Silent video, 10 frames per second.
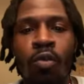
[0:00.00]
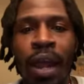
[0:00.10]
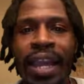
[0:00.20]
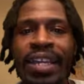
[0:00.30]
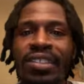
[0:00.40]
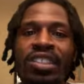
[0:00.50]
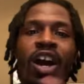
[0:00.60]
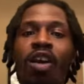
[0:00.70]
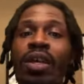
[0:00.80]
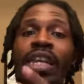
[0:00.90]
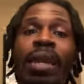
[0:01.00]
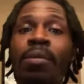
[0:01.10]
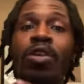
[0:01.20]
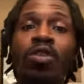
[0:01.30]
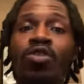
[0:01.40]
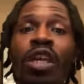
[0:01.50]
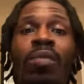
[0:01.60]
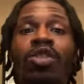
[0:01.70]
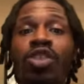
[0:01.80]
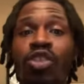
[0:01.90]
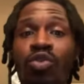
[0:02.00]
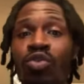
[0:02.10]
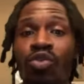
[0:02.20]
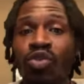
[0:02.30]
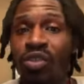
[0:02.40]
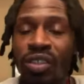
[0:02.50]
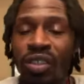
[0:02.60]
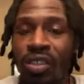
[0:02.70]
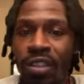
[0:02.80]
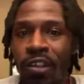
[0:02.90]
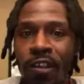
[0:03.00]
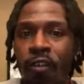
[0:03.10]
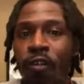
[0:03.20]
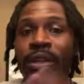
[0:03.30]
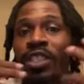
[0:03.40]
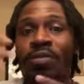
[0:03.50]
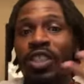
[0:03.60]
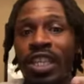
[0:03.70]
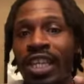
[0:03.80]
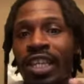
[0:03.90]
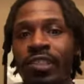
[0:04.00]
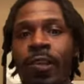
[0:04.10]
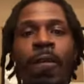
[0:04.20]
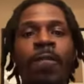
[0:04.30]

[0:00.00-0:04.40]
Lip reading: Right, because it's all the chemicals that was used from these machines.